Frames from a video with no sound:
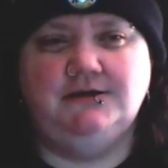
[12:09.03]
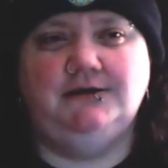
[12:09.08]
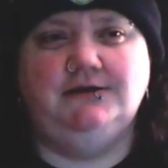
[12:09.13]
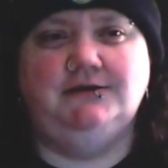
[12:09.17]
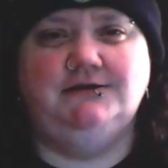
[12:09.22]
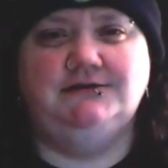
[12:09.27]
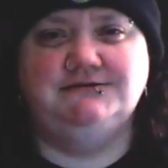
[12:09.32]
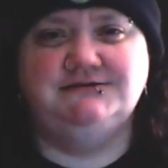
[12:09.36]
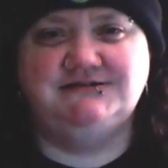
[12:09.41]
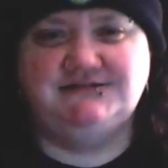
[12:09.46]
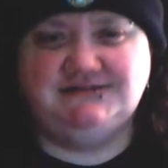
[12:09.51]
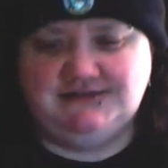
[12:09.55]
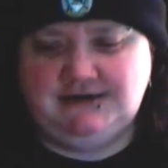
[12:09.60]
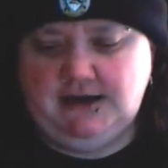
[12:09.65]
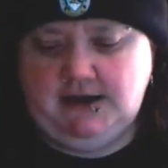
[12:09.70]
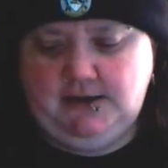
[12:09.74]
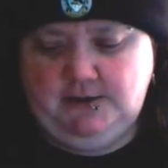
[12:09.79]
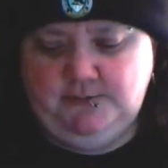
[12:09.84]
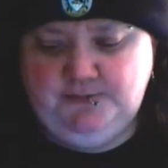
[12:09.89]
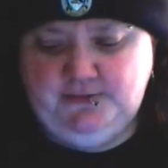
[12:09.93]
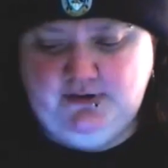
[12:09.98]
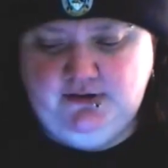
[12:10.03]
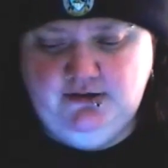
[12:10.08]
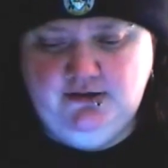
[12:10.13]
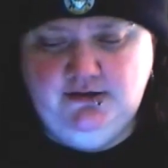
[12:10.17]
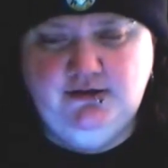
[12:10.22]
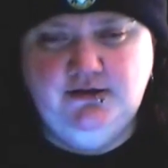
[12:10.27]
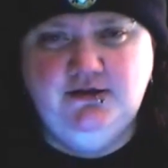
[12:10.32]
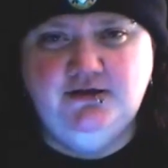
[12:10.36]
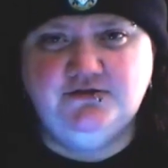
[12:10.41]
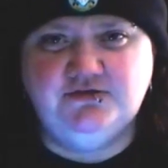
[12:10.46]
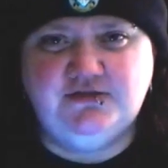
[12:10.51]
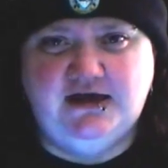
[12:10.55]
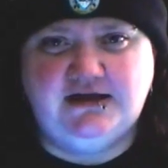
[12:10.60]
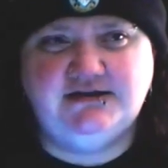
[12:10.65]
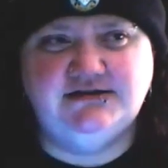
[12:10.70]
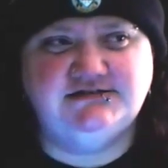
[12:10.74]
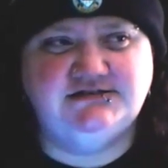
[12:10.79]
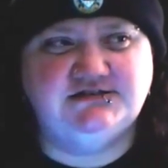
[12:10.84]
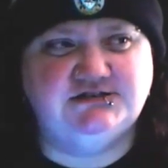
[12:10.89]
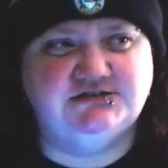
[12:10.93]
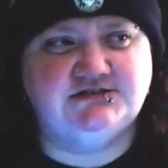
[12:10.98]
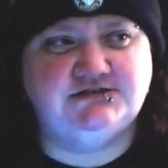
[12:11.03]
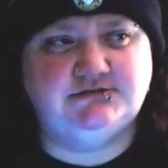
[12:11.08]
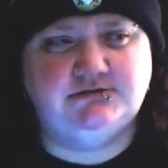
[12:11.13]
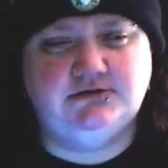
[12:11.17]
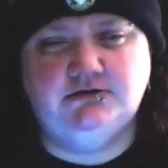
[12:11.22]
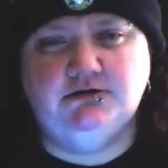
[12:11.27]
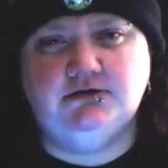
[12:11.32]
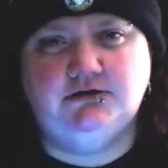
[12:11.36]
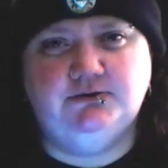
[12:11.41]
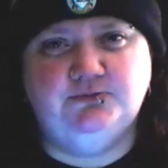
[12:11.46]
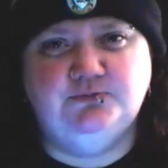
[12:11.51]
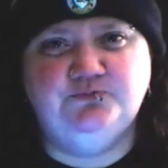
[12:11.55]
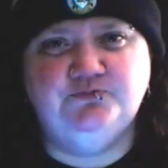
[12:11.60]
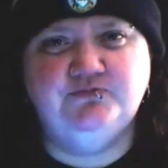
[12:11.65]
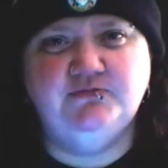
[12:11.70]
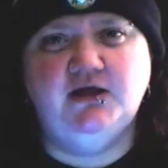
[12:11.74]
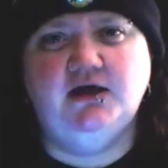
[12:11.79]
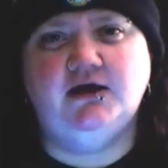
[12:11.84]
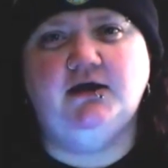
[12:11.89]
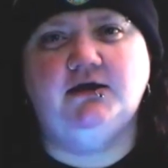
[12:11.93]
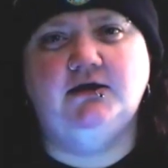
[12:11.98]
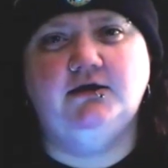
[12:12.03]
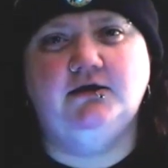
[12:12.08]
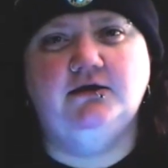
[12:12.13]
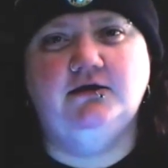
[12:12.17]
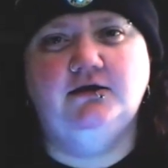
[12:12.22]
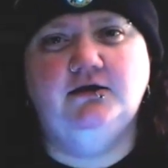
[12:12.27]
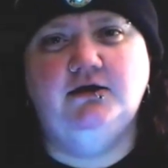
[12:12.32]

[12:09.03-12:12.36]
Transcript: and Snape that is, uh, I,